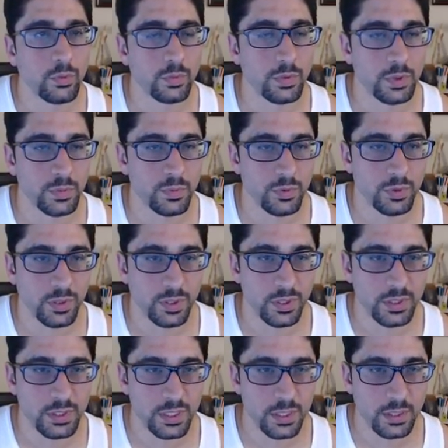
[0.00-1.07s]
It's a pretty good
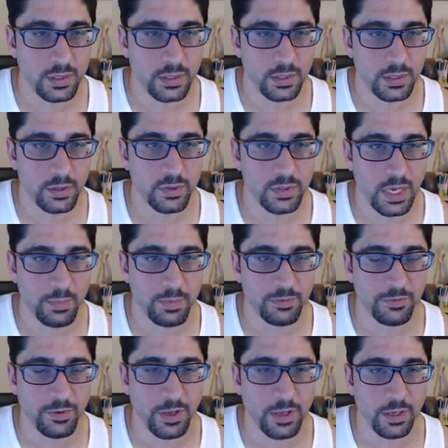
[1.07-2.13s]
attack. Used Hyper
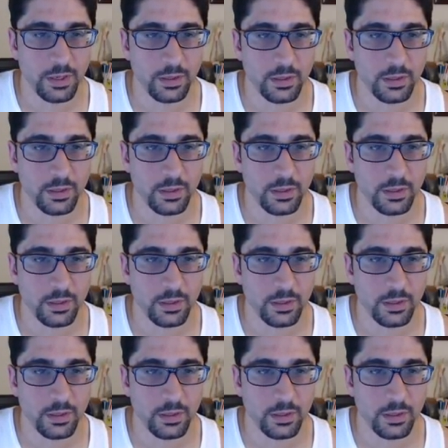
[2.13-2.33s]
Fang.